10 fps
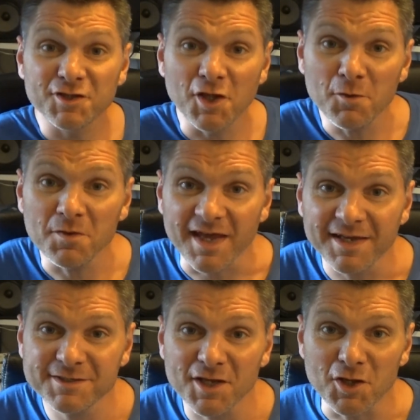do
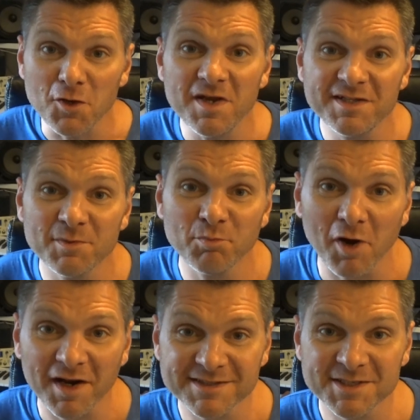this, you need to
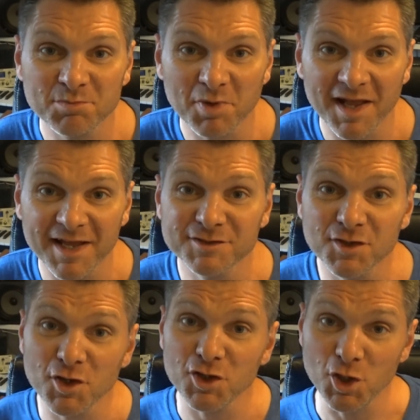practice playing
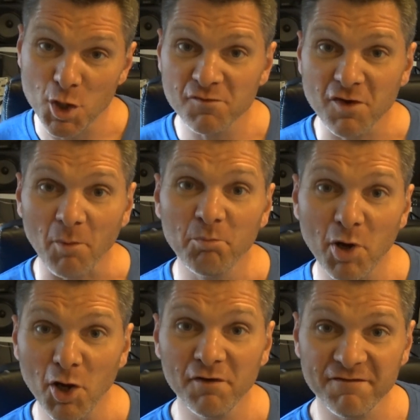so that you've got
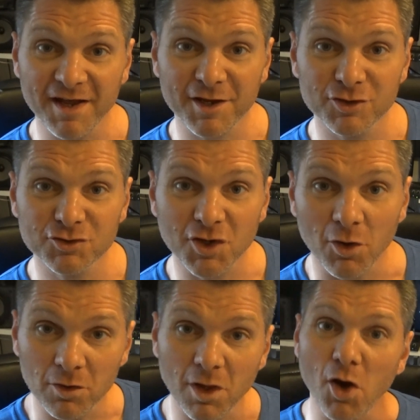perfect
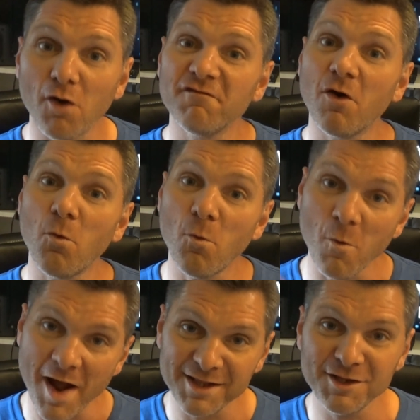control over
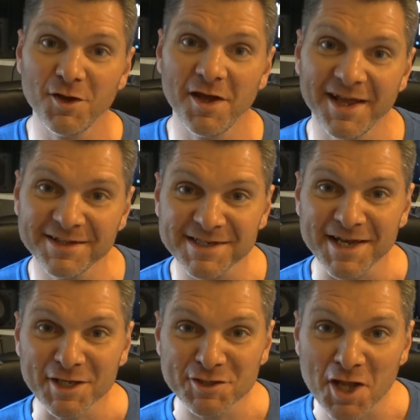when you hit
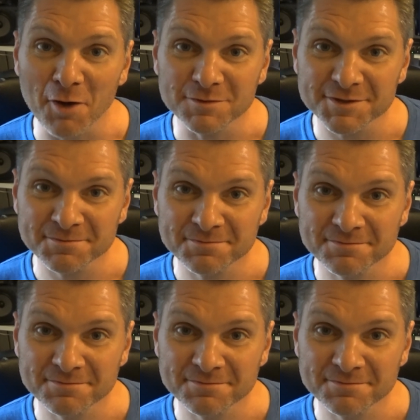each note.